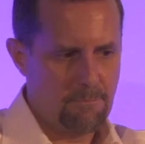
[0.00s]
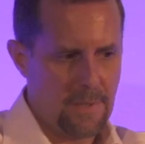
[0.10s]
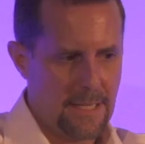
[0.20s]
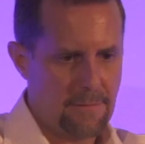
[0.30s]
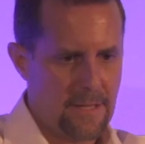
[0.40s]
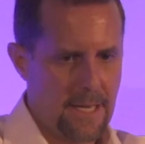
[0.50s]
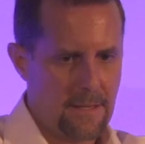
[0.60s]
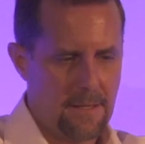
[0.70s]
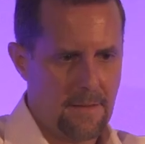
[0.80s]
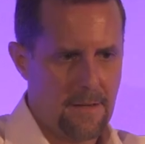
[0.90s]
believe in
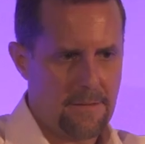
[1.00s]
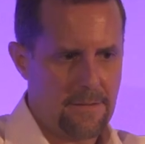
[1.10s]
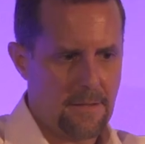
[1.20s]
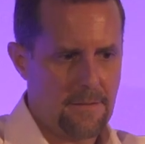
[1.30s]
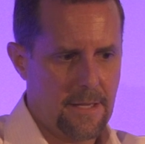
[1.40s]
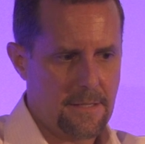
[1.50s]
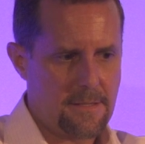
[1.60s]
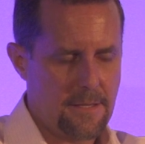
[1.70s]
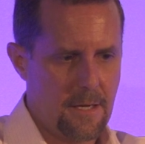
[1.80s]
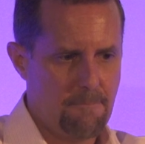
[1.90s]
that. I think
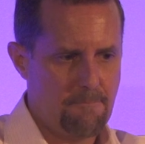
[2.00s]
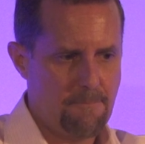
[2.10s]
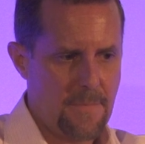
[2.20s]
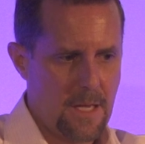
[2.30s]
that, and